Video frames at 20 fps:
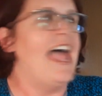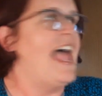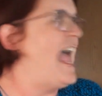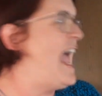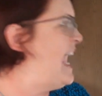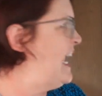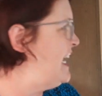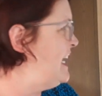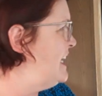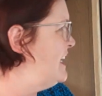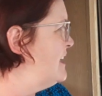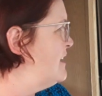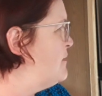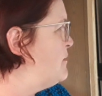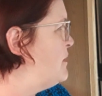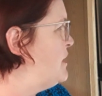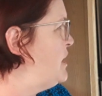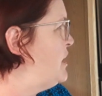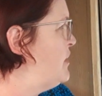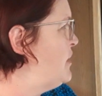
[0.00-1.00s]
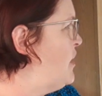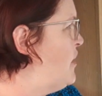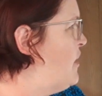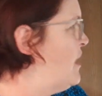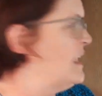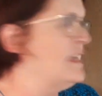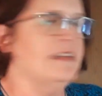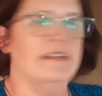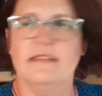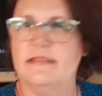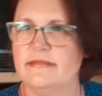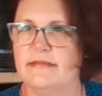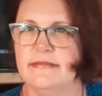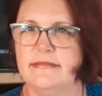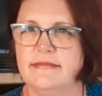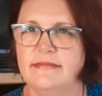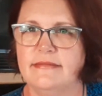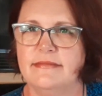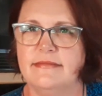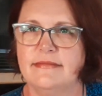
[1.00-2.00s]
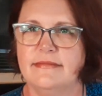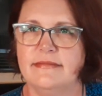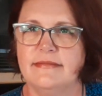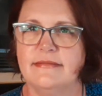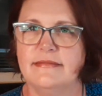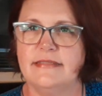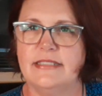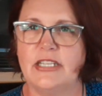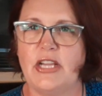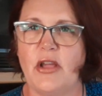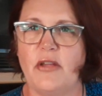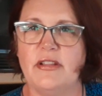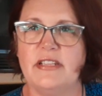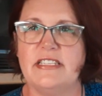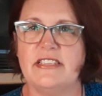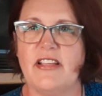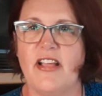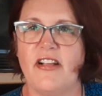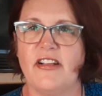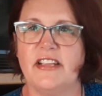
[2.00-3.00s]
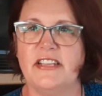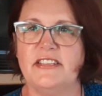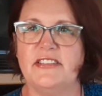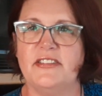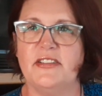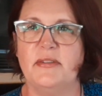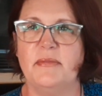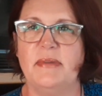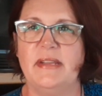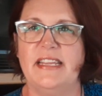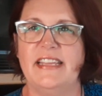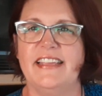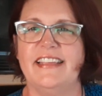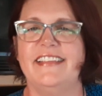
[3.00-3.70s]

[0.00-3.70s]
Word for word: Hey, what are you doing? Dakota's talking to me.